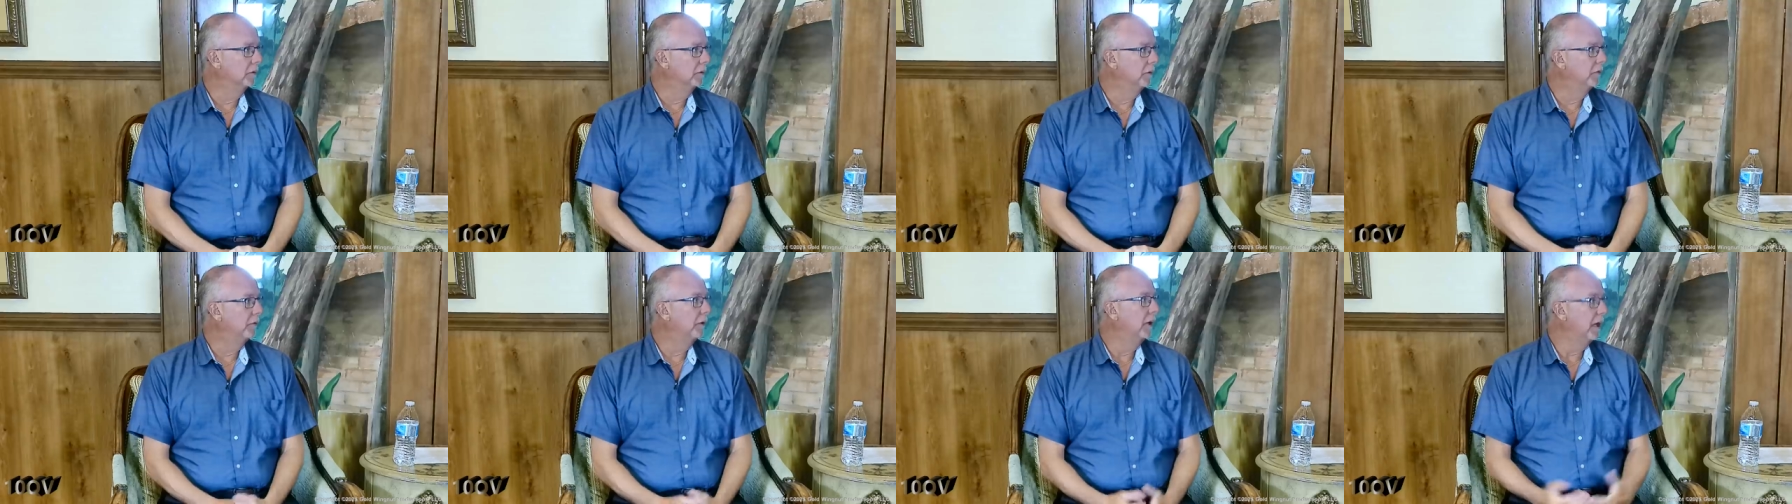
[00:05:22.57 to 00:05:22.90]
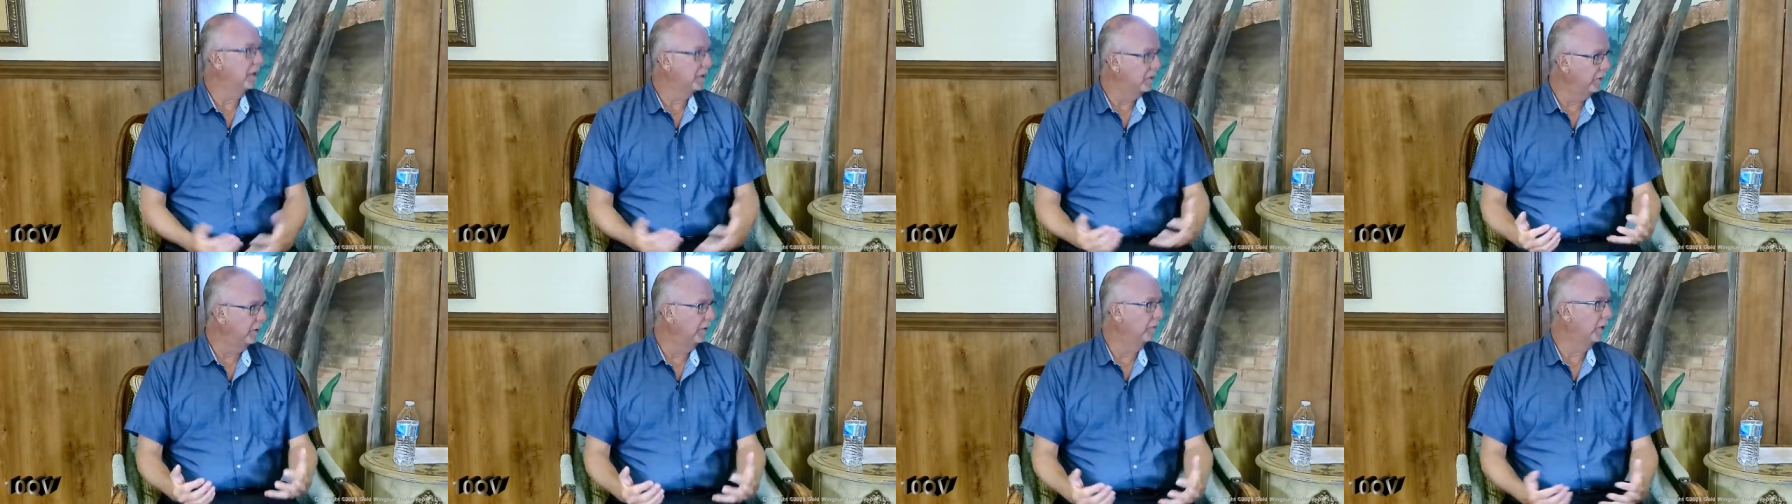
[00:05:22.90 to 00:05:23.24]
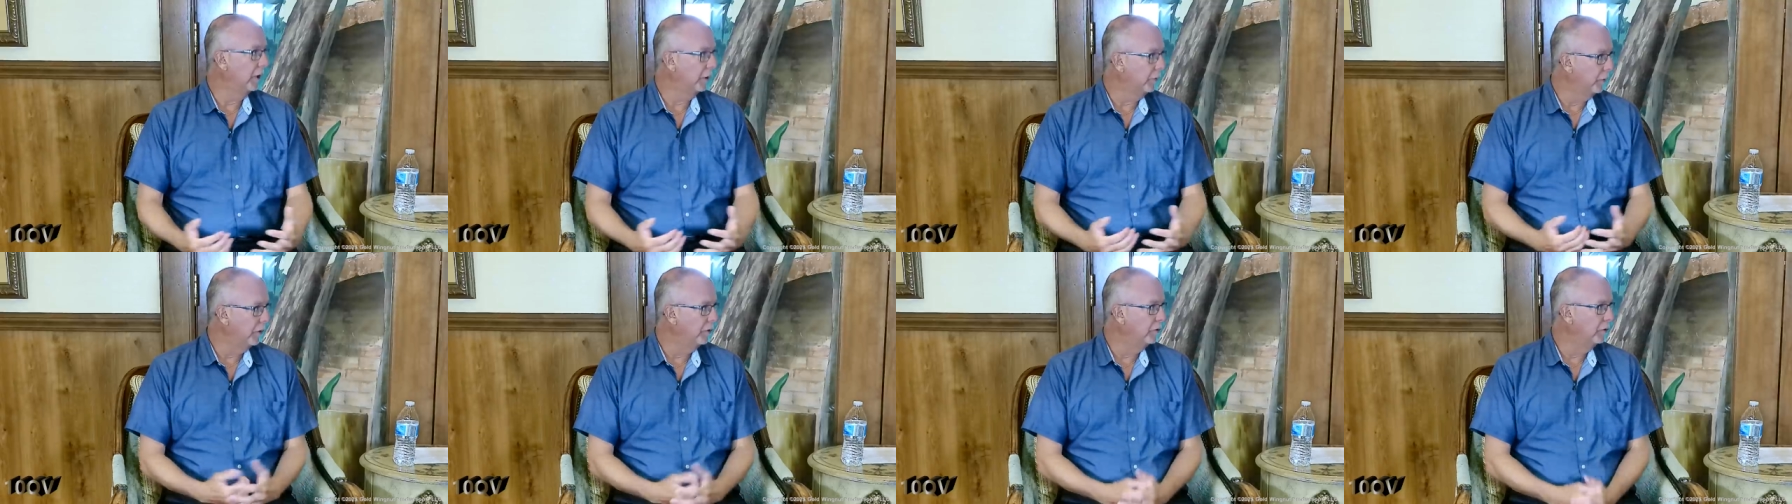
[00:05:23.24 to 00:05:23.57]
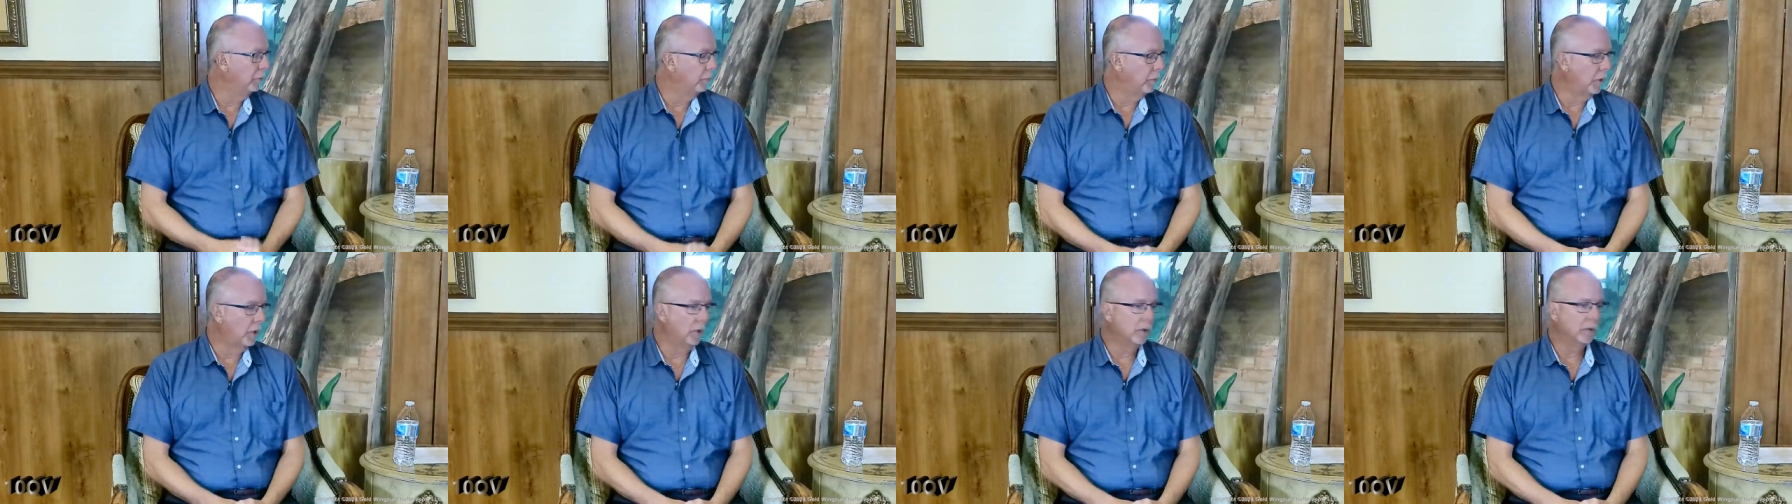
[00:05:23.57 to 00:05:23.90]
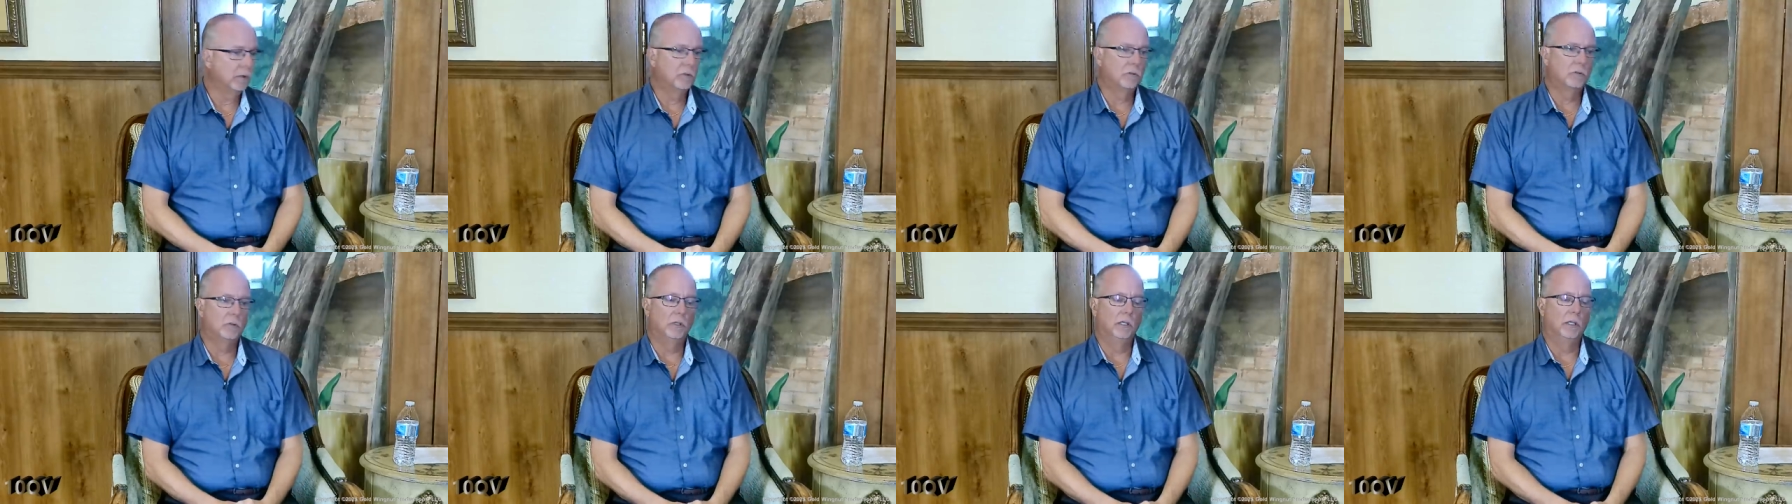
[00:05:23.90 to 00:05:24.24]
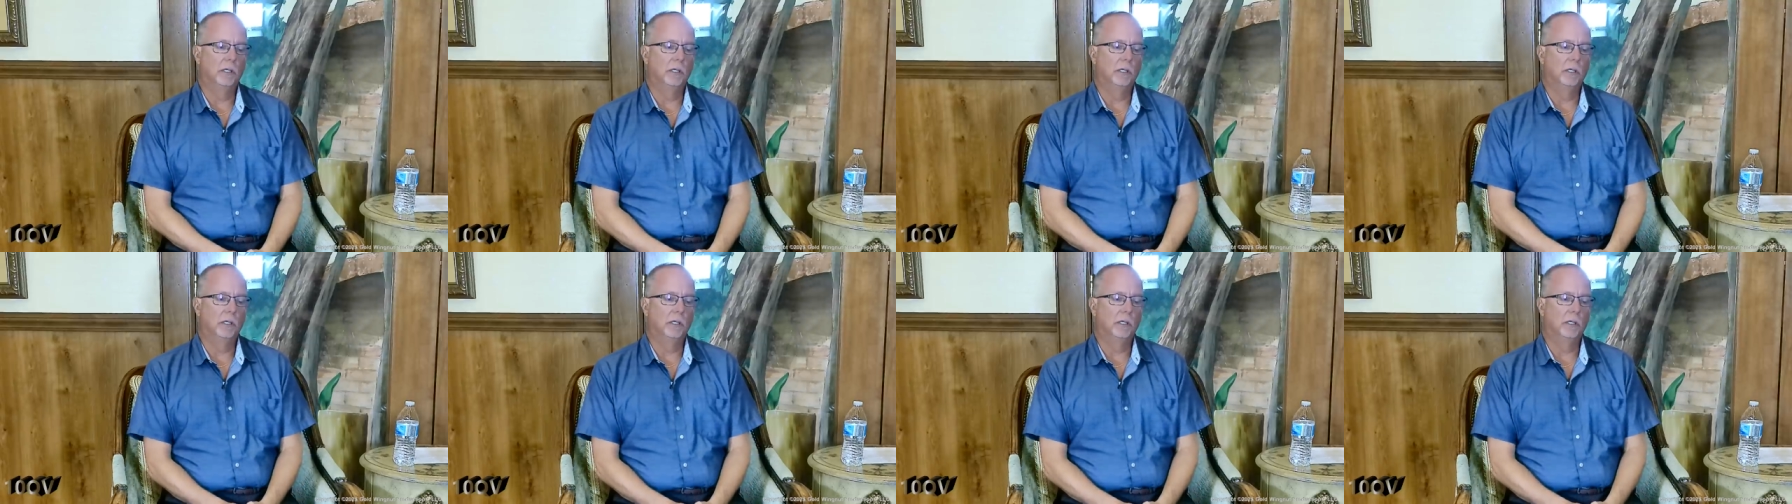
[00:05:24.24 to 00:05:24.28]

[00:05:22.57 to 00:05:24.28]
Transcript: the philosophy of recreation parks.